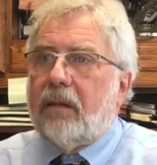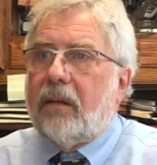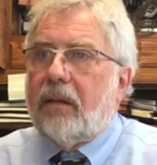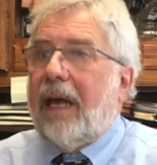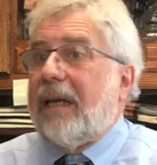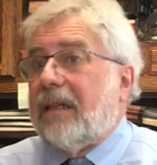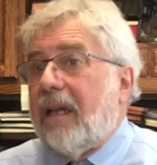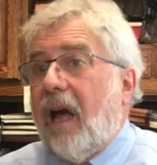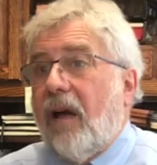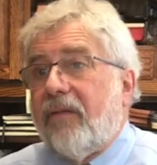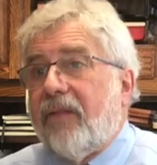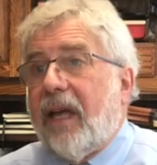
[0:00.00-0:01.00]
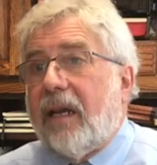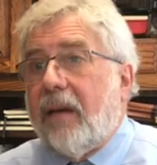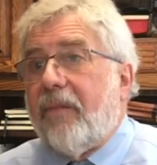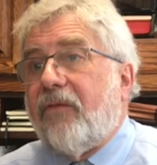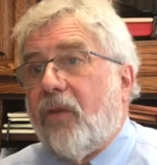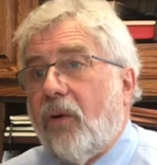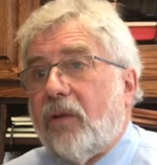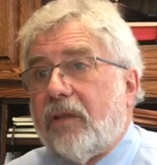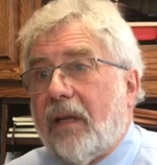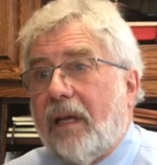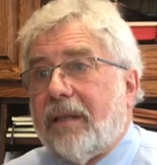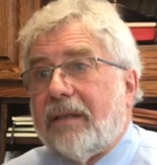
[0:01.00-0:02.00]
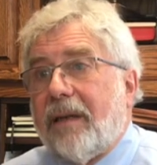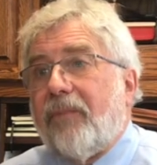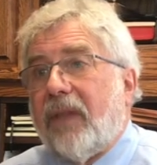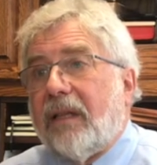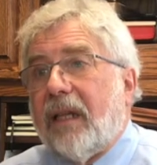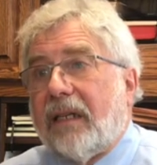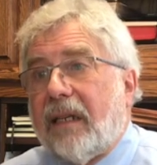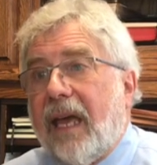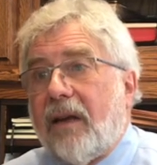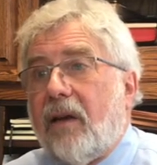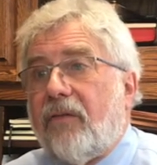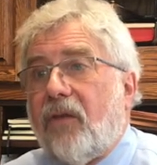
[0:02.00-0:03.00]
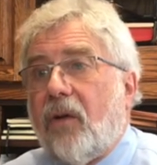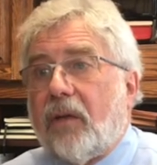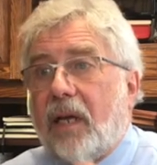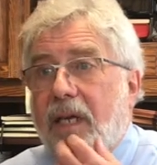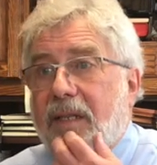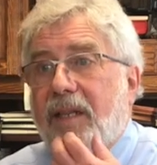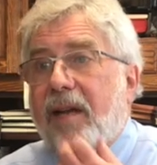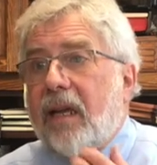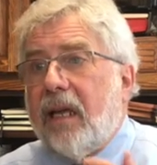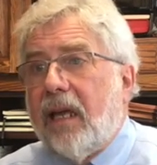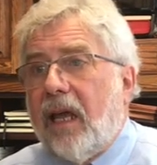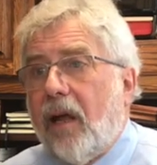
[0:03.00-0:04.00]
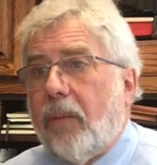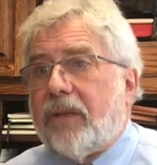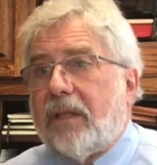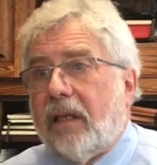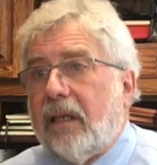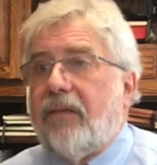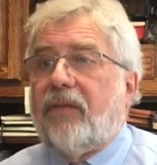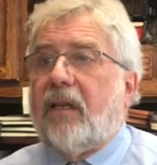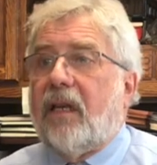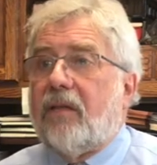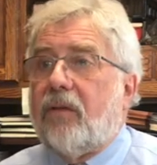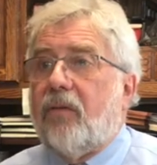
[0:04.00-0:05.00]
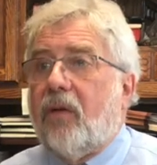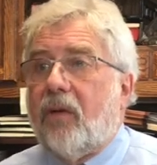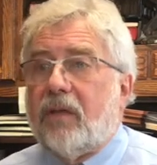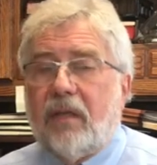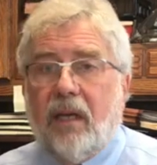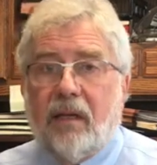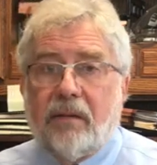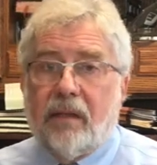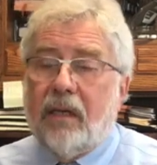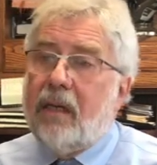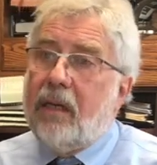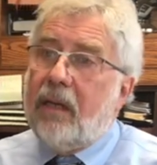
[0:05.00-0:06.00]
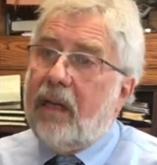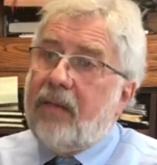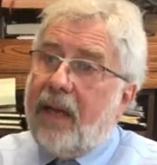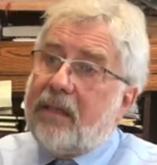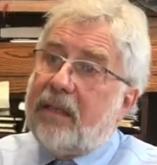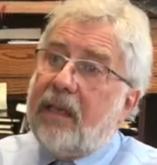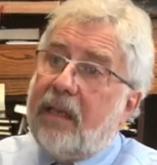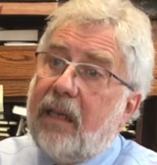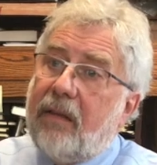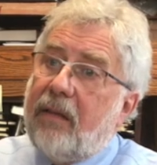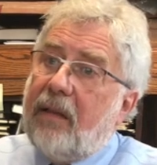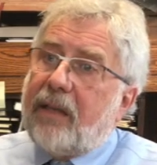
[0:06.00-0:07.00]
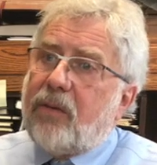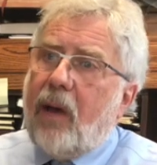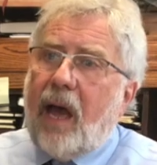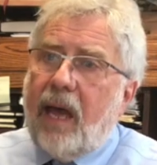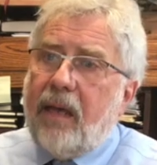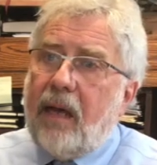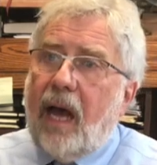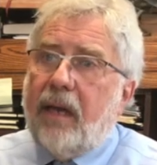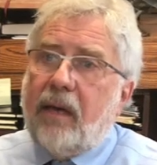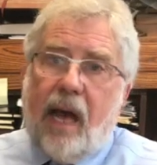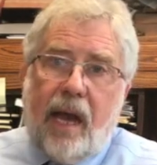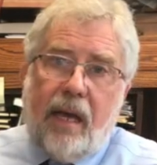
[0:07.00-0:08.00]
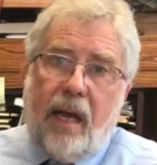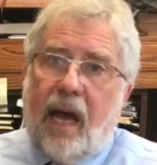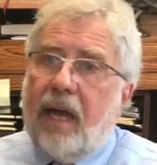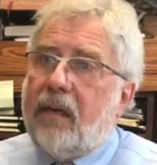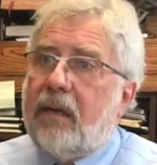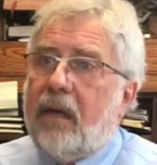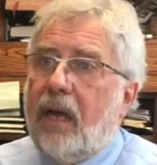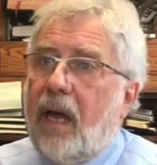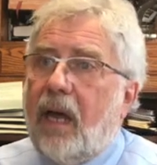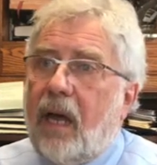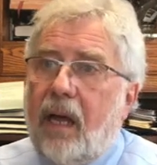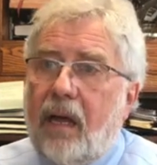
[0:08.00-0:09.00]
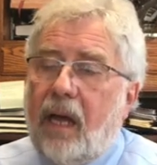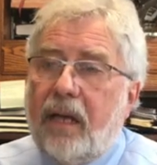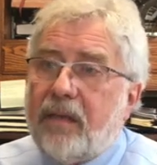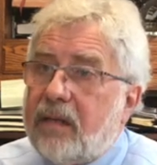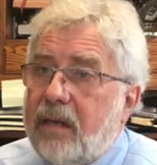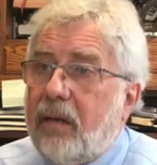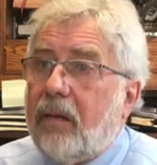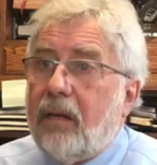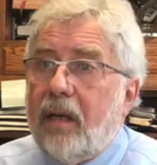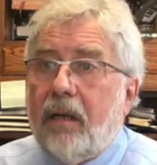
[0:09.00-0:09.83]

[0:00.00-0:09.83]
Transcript: like love that enfolds us, something that can unfold us, that helps to lift us through those things. And that's why I still,